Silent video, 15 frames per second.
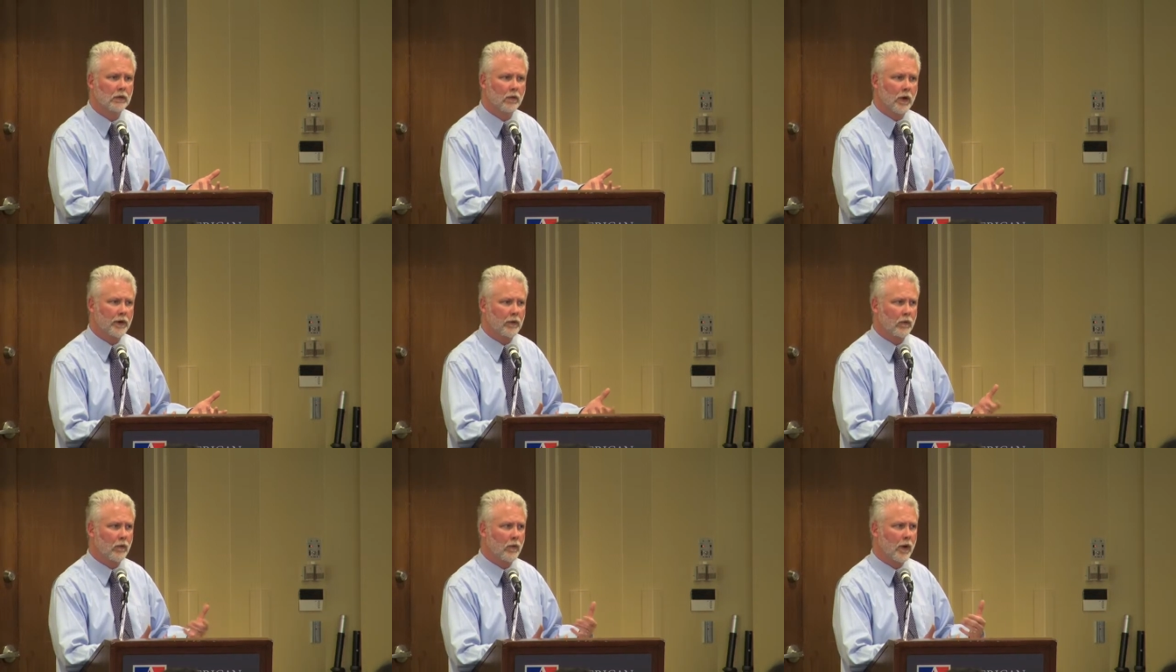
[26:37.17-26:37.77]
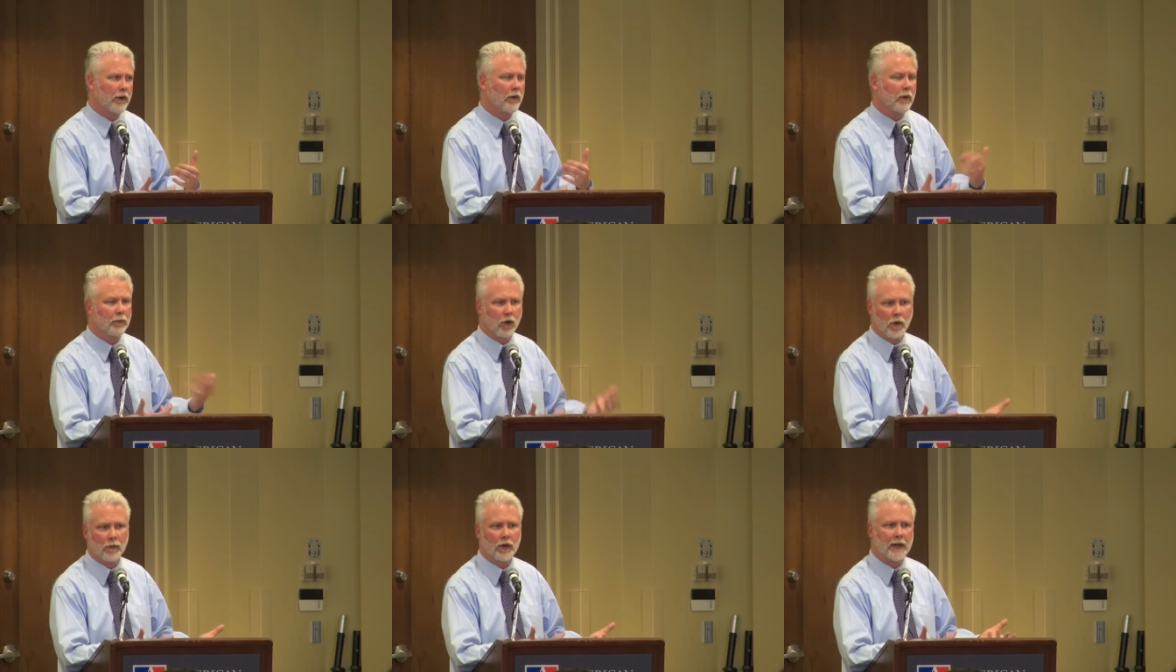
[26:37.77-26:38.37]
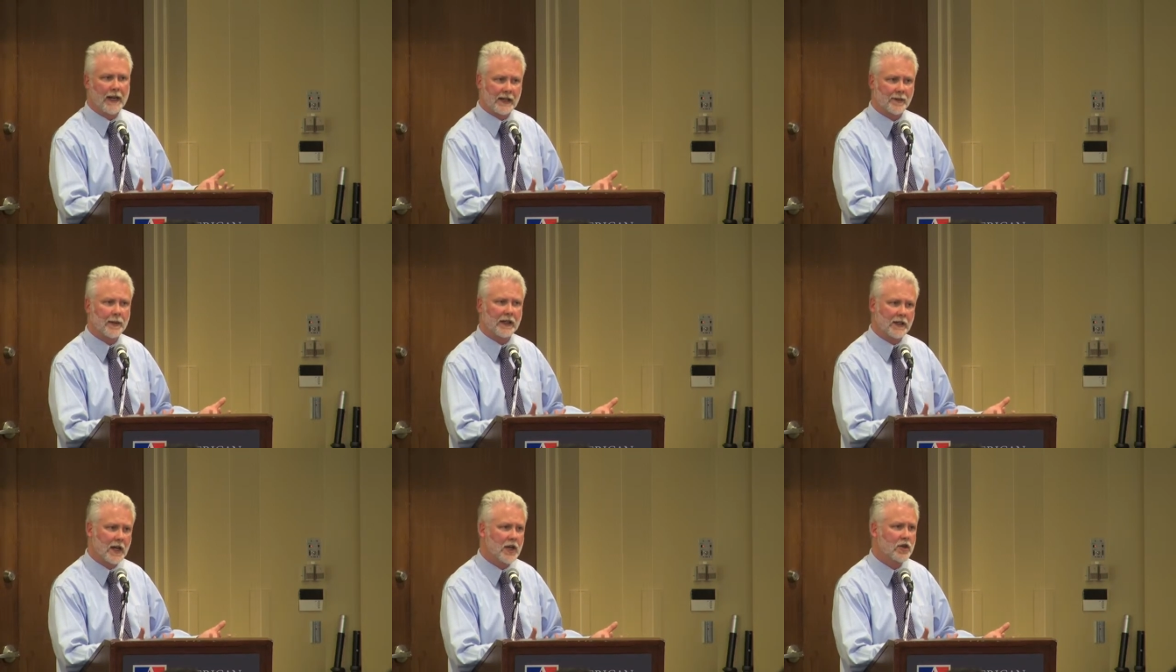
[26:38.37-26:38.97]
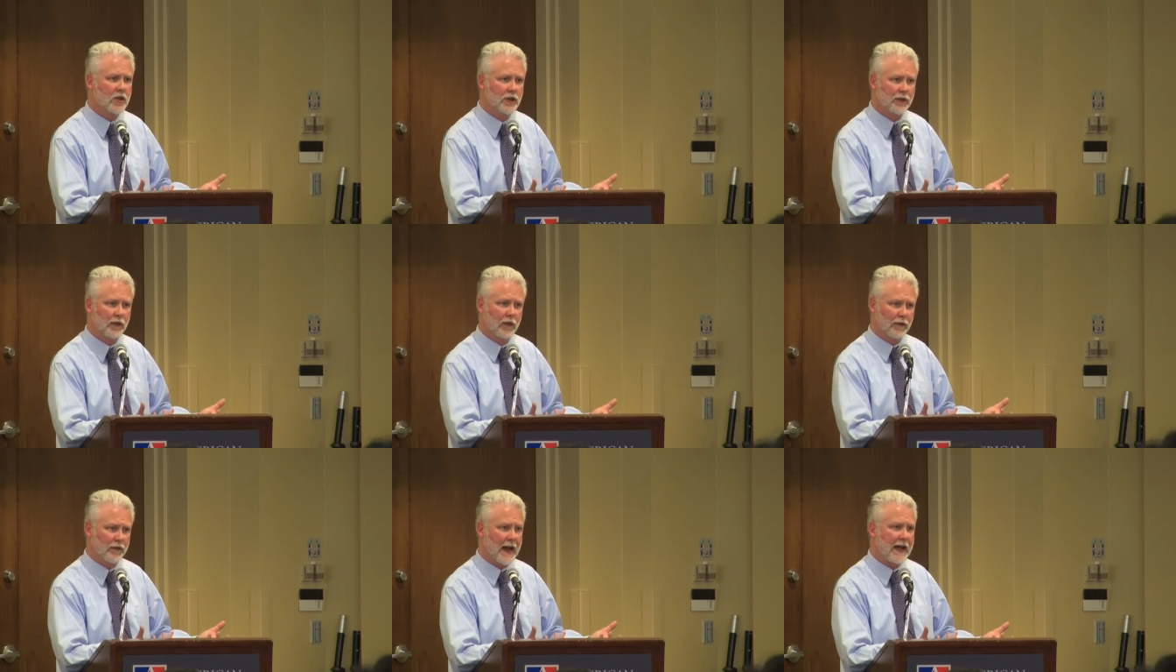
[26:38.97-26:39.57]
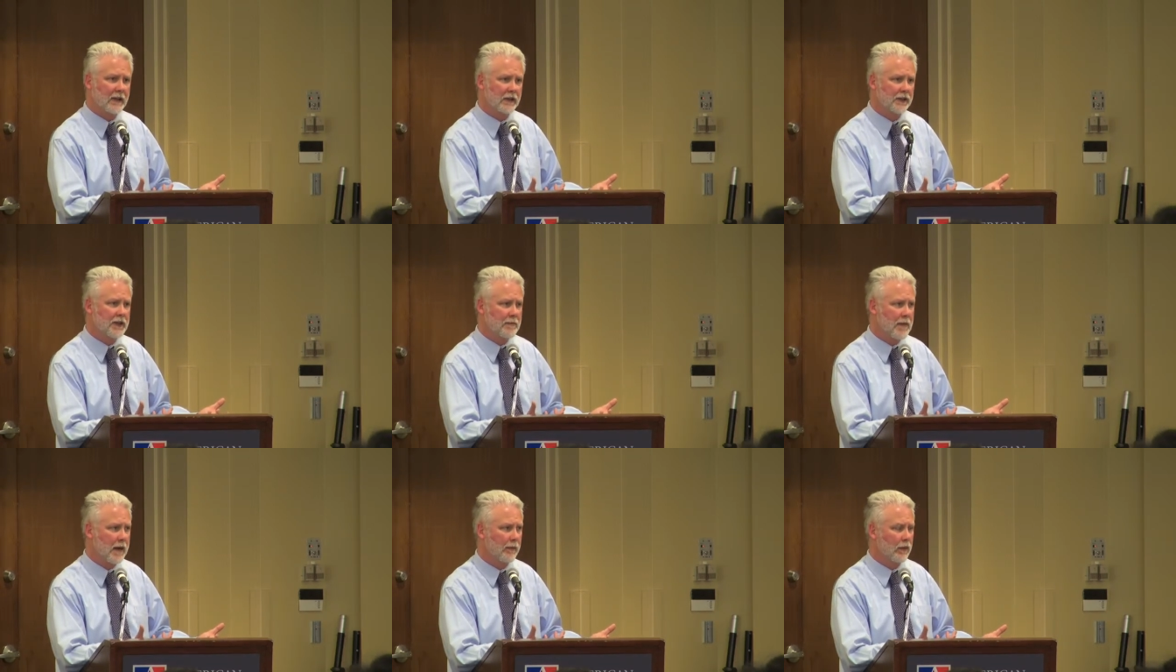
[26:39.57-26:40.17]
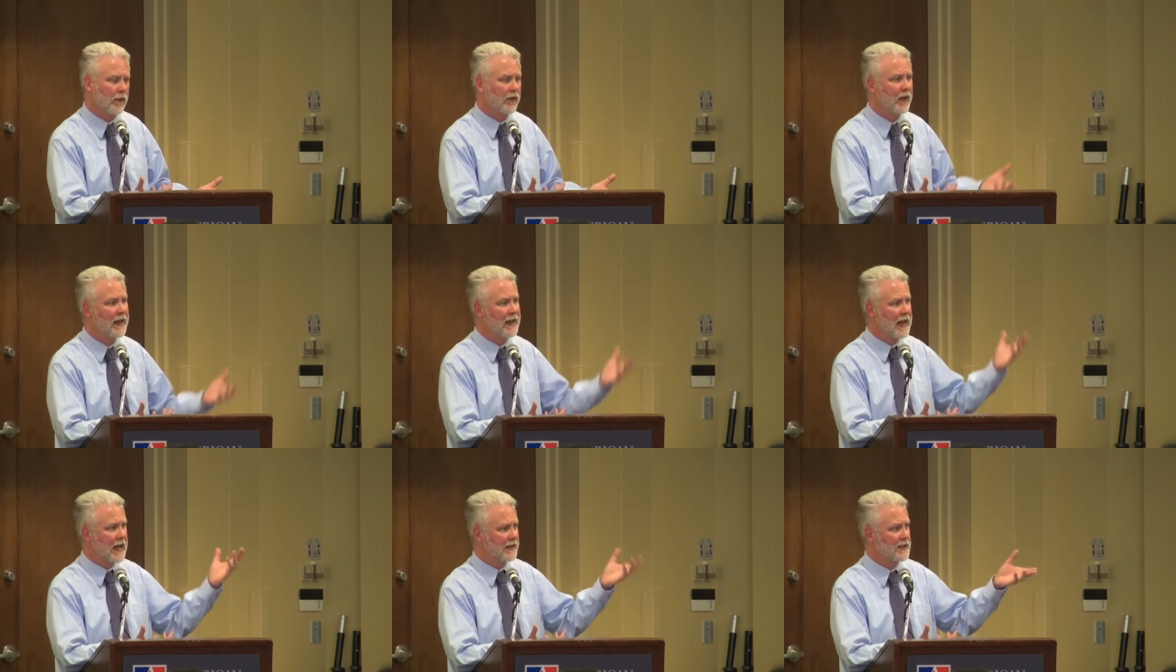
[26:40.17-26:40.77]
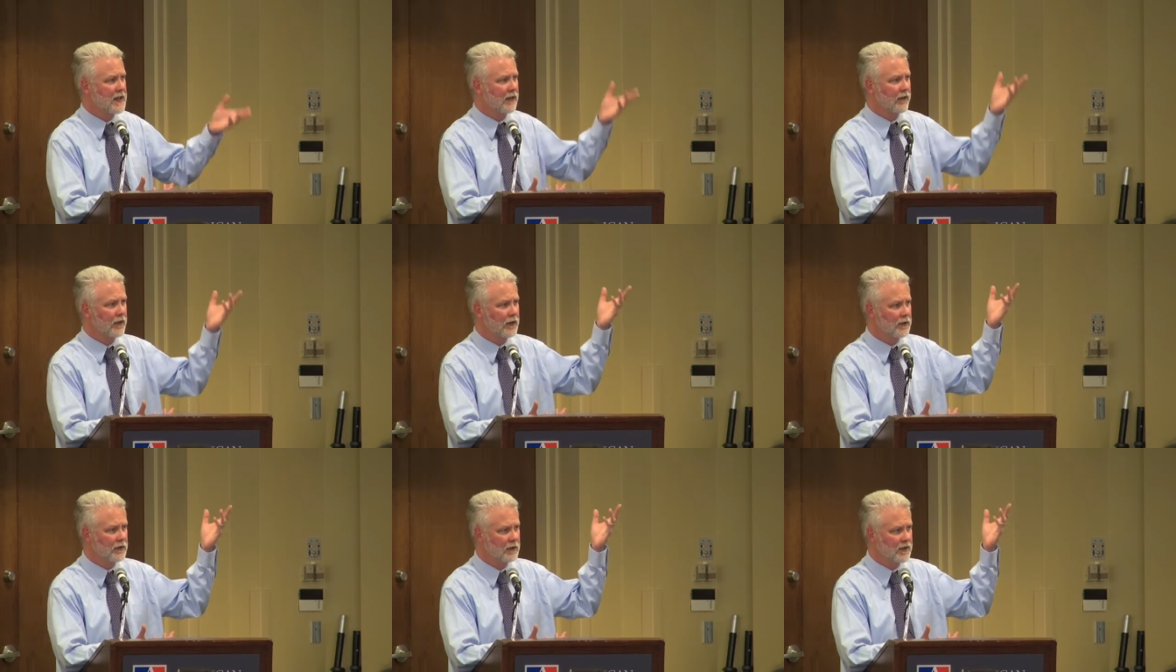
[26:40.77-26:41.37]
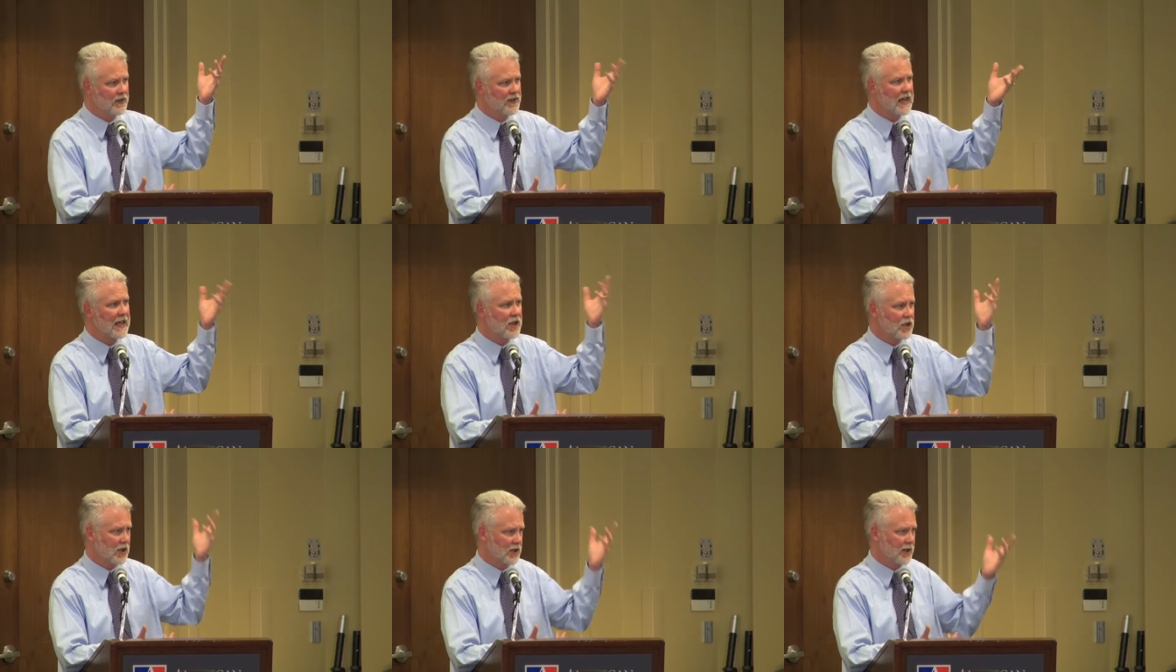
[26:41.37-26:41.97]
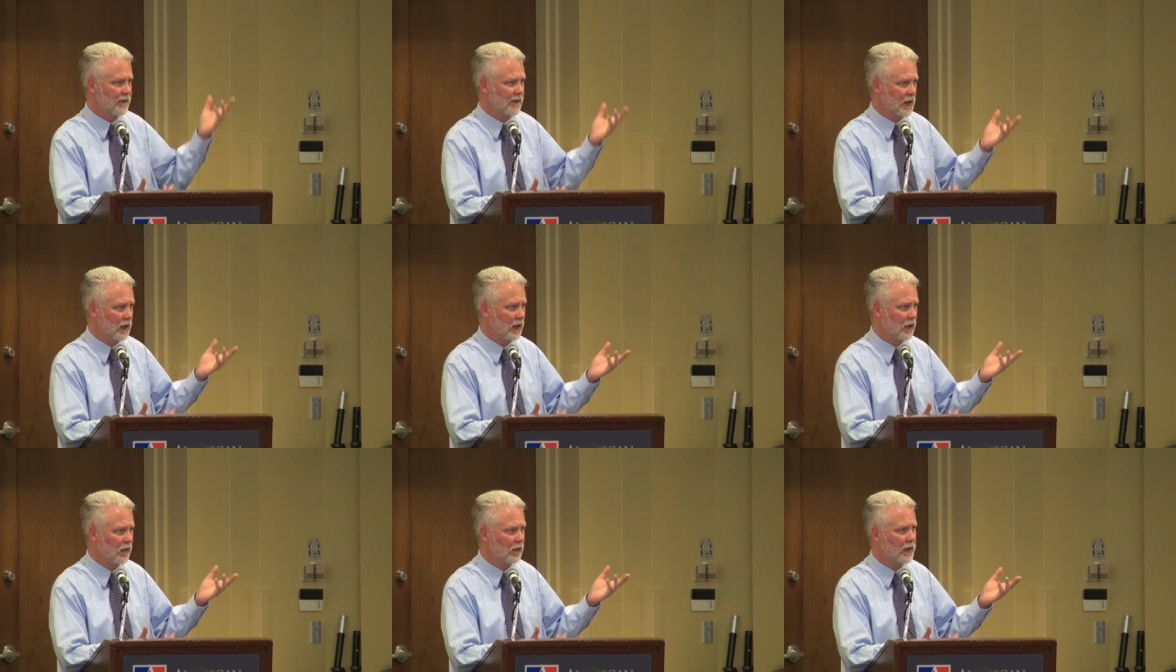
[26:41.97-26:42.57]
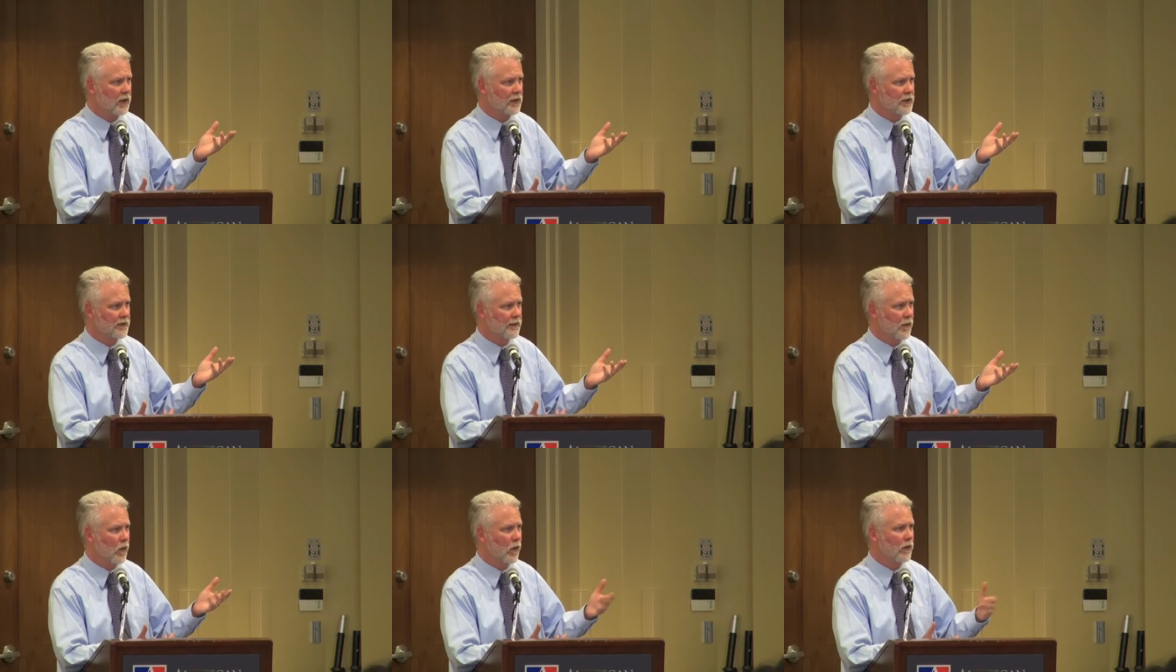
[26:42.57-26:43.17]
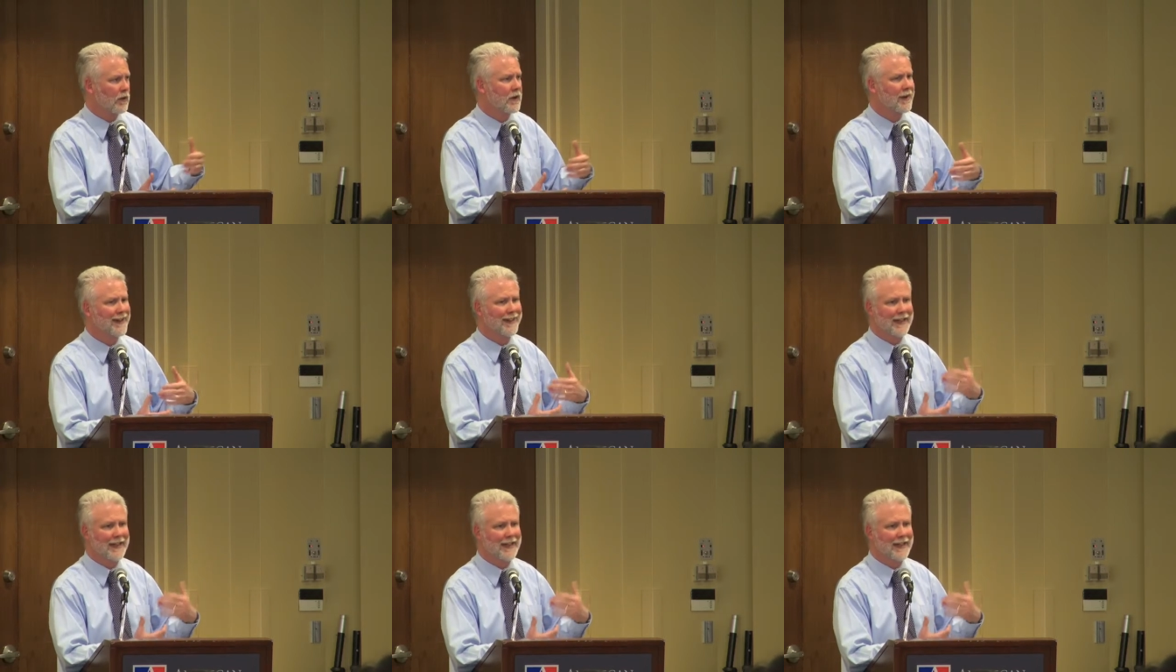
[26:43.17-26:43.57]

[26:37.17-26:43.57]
what are, what are appropriate expectations for faculty members at different stages of their careers for